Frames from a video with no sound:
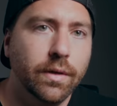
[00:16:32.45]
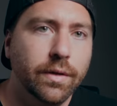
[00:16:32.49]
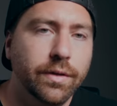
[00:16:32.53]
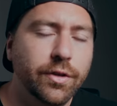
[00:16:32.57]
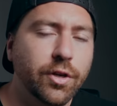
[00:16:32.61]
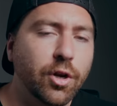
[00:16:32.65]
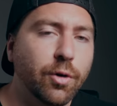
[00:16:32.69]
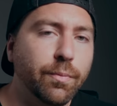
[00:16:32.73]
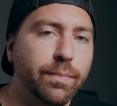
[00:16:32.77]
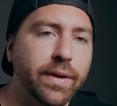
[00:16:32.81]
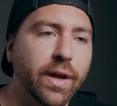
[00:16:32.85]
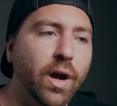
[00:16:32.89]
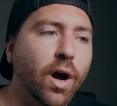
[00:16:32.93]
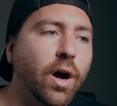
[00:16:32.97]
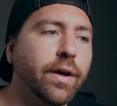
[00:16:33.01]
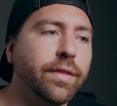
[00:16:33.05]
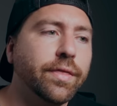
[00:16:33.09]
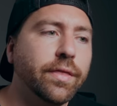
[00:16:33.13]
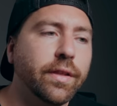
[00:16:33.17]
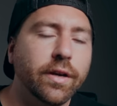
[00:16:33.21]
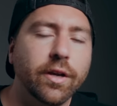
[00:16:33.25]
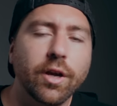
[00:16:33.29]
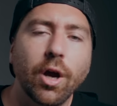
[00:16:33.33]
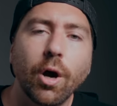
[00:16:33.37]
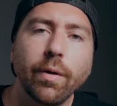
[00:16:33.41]
You know,
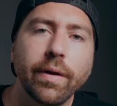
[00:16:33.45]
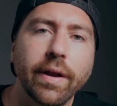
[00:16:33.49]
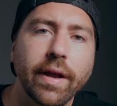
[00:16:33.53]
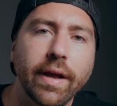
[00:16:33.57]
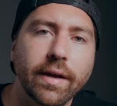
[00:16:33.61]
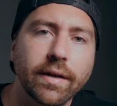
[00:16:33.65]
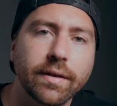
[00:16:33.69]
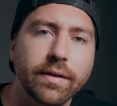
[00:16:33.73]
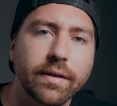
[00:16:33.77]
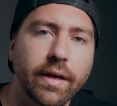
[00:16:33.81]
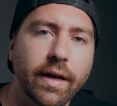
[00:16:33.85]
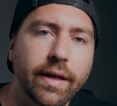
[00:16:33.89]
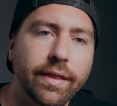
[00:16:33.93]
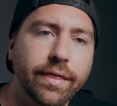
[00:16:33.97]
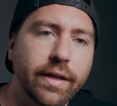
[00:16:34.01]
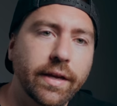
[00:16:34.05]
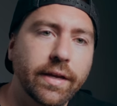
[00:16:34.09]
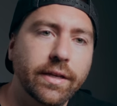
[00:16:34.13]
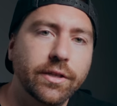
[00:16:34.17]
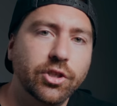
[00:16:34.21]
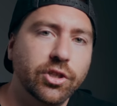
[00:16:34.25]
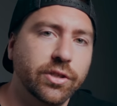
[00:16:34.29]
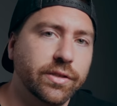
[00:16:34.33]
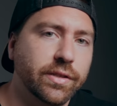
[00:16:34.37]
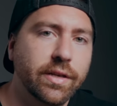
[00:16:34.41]
beyond the codec, I think
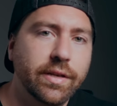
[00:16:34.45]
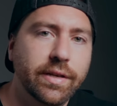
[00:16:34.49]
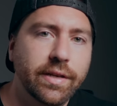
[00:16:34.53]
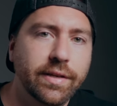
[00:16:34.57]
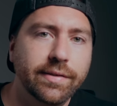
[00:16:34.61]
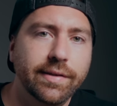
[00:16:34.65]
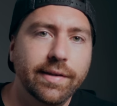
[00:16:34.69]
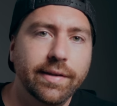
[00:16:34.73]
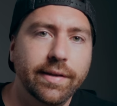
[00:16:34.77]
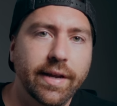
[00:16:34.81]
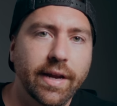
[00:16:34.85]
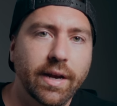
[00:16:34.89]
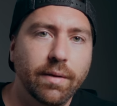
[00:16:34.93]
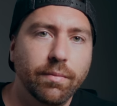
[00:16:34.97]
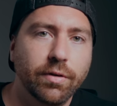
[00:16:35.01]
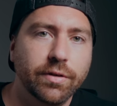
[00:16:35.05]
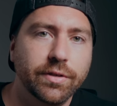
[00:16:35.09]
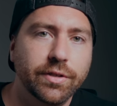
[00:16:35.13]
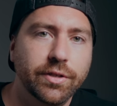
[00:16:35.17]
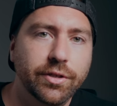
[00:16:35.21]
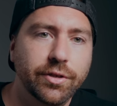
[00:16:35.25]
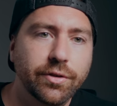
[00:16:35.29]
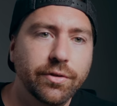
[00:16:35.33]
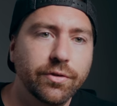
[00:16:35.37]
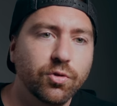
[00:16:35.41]
it's just an easy camera
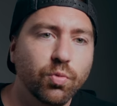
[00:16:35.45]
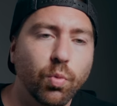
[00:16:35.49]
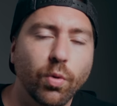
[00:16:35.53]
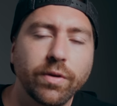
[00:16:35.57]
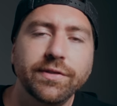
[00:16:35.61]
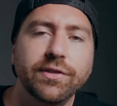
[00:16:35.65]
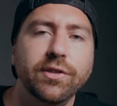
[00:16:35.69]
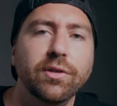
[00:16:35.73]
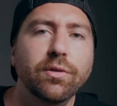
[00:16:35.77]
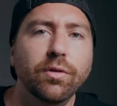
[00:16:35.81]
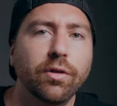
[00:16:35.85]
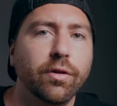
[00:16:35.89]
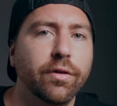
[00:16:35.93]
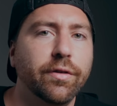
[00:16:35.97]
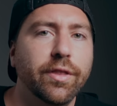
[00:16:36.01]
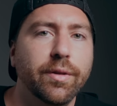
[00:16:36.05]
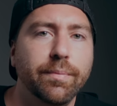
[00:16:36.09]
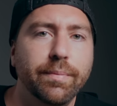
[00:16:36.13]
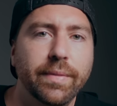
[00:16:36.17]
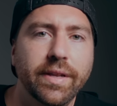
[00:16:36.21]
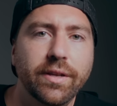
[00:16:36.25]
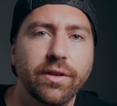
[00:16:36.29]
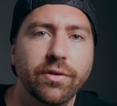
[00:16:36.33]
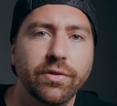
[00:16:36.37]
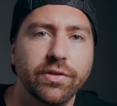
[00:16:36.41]
to use. Once you learn the
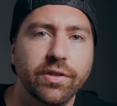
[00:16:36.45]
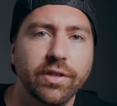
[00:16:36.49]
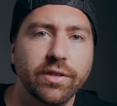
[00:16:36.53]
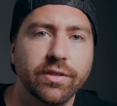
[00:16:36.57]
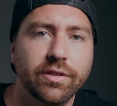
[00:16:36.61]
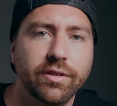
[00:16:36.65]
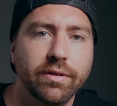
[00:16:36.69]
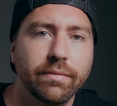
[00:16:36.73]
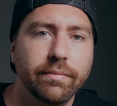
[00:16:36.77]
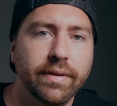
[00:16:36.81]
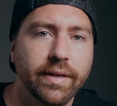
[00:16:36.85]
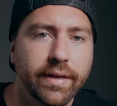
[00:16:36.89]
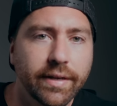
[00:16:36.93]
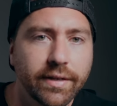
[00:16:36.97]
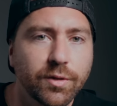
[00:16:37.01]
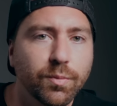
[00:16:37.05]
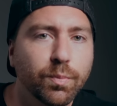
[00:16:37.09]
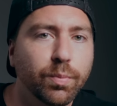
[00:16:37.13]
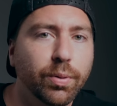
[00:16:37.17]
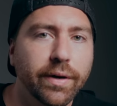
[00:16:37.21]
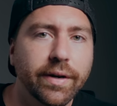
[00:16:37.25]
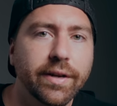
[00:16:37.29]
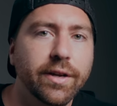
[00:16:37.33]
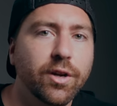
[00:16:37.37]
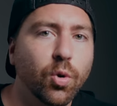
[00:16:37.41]
menu system, it is
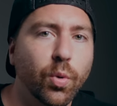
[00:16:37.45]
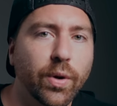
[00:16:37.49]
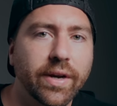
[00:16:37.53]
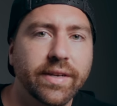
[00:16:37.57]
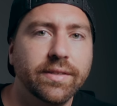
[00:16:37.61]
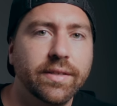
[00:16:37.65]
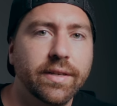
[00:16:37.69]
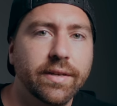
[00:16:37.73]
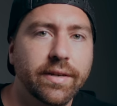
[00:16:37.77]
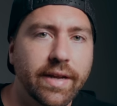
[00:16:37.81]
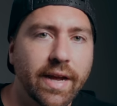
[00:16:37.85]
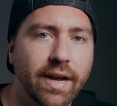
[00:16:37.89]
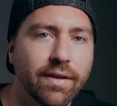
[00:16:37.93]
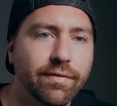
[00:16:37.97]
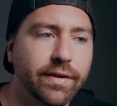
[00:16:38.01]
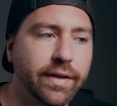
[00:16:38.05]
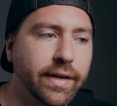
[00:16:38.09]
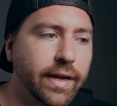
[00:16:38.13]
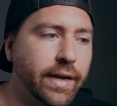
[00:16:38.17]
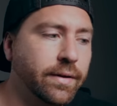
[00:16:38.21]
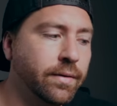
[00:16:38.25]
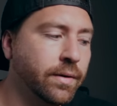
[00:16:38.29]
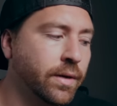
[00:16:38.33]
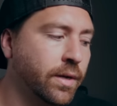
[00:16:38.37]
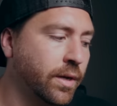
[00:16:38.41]
pretty quick to
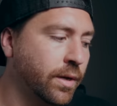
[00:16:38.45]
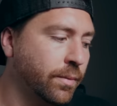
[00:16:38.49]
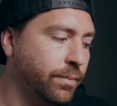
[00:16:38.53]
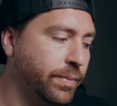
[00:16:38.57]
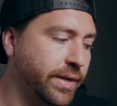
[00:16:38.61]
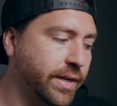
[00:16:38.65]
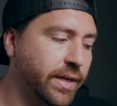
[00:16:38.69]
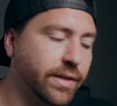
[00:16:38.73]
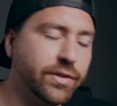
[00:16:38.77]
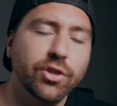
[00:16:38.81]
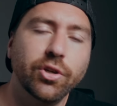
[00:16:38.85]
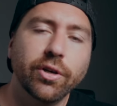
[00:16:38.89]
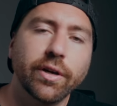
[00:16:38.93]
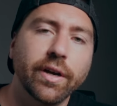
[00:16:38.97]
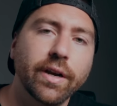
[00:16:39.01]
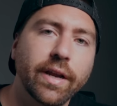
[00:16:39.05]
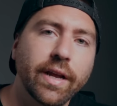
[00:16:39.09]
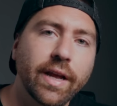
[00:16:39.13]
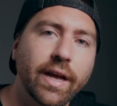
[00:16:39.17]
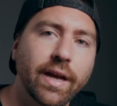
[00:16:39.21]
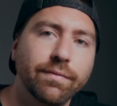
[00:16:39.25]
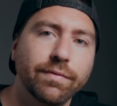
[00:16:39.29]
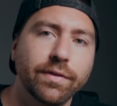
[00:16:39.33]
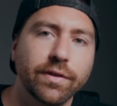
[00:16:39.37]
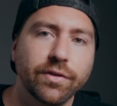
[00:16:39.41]
navigate because you're gonna
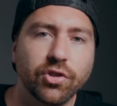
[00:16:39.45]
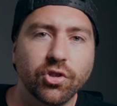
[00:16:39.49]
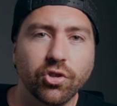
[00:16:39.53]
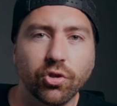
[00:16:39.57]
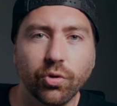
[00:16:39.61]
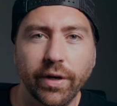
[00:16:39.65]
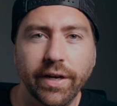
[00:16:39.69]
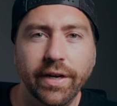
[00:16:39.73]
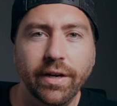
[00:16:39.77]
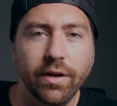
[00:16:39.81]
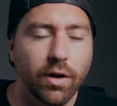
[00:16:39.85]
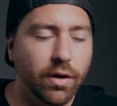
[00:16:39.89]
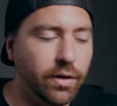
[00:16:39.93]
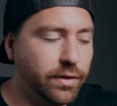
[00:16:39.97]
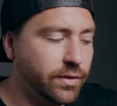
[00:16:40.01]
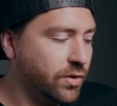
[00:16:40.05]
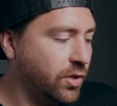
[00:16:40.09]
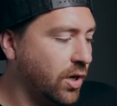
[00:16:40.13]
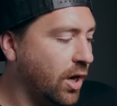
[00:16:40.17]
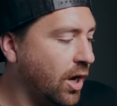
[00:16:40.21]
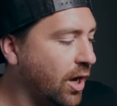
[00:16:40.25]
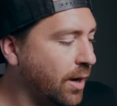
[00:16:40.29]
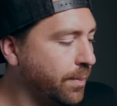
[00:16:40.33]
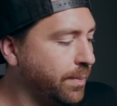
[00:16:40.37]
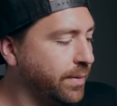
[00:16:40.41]
have the screen on
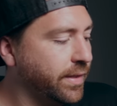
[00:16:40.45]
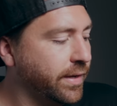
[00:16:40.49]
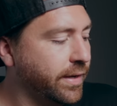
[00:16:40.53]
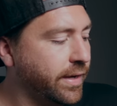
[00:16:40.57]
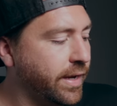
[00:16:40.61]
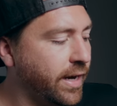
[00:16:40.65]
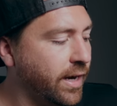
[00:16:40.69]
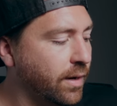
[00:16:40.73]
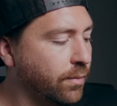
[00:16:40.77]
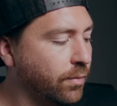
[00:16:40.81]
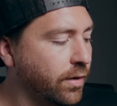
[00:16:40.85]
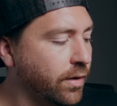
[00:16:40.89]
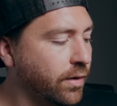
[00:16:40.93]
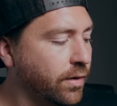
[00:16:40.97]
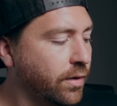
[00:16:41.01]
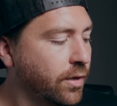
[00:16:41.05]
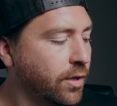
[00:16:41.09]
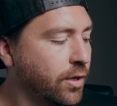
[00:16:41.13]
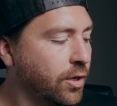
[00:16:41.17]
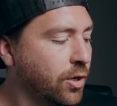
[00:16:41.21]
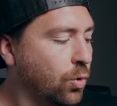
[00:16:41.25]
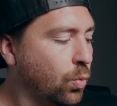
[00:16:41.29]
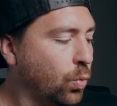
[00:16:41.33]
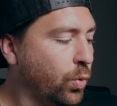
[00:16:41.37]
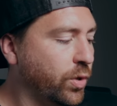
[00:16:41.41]
top of the camera,
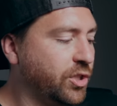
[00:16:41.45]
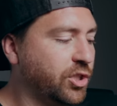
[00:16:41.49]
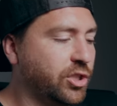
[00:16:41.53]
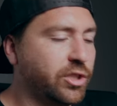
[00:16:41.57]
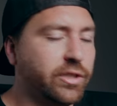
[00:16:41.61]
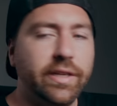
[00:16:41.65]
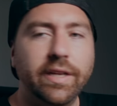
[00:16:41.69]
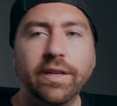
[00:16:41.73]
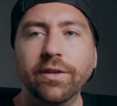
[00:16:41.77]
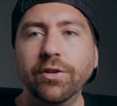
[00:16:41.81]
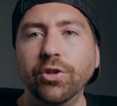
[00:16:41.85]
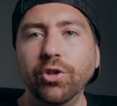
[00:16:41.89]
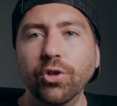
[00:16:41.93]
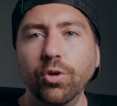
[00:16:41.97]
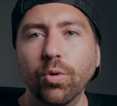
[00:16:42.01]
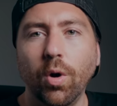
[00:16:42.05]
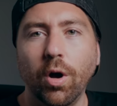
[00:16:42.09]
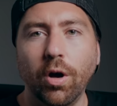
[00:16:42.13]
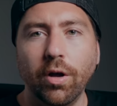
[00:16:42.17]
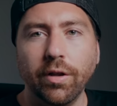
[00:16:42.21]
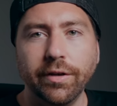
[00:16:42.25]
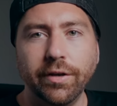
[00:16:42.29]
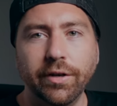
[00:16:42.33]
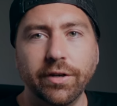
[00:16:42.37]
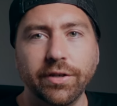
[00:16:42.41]
which can do
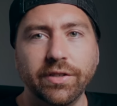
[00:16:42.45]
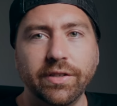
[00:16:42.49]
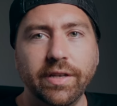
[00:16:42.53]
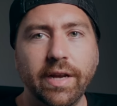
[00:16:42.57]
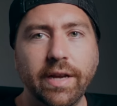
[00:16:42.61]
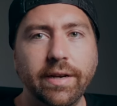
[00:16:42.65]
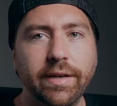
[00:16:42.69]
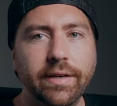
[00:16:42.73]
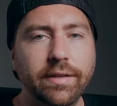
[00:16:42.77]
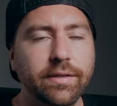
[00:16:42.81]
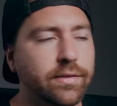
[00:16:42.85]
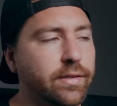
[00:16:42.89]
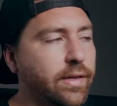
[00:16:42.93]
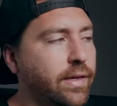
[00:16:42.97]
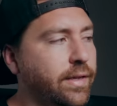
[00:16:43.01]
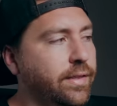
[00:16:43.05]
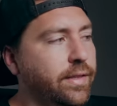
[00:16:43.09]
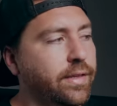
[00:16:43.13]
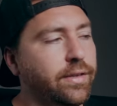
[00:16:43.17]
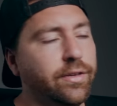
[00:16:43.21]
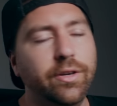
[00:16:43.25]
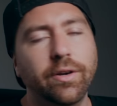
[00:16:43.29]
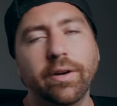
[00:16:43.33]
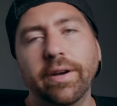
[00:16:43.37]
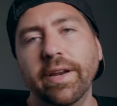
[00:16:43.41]
all your settings, and
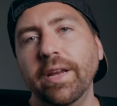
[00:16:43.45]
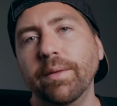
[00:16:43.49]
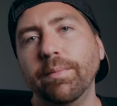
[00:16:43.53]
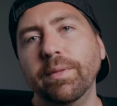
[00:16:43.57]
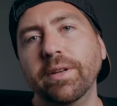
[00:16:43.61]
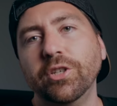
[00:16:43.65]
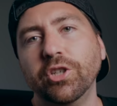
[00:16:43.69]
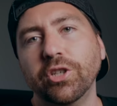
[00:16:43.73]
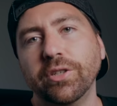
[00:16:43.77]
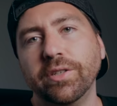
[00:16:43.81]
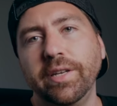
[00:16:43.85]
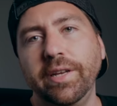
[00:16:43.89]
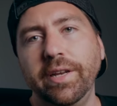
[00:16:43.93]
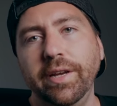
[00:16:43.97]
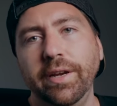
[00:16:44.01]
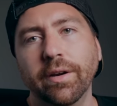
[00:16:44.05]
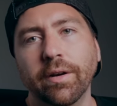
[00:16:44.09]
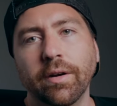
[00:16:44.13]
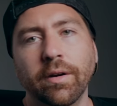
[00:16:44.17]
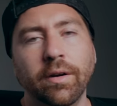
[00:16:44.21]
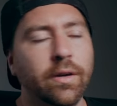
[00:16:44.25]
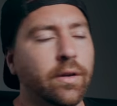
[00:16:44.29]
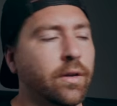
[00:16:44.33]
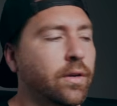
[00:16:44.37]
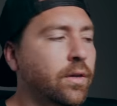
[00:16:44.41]
then your image is
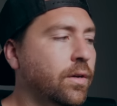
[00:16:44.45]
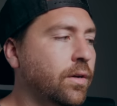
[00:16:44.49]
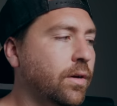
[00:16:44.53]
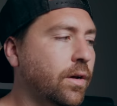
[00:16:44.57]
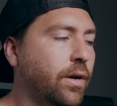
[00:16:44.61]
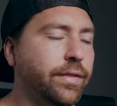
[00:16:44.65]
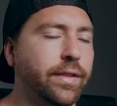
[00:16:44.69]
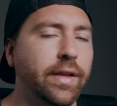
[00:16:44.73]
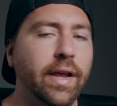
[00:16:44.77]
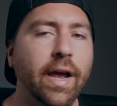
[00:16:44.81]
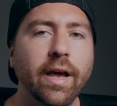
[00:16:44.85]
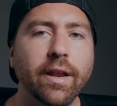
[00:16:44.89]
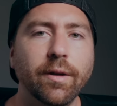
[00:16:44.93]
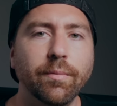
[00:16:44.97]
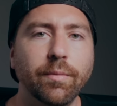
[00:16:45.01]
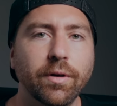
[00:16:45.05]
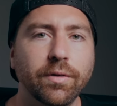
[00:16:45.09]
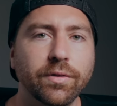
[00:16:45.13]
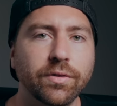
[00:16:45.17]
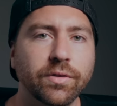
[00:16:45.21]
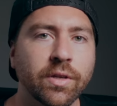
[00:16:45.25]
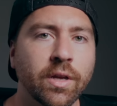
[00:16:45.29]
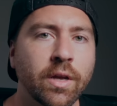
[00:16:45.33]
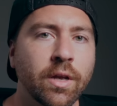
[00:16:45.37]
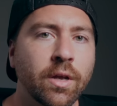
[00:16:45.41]
here on the
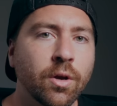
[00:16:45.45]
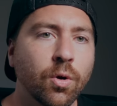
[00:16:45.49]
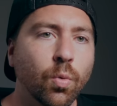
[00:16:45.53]
Atomos.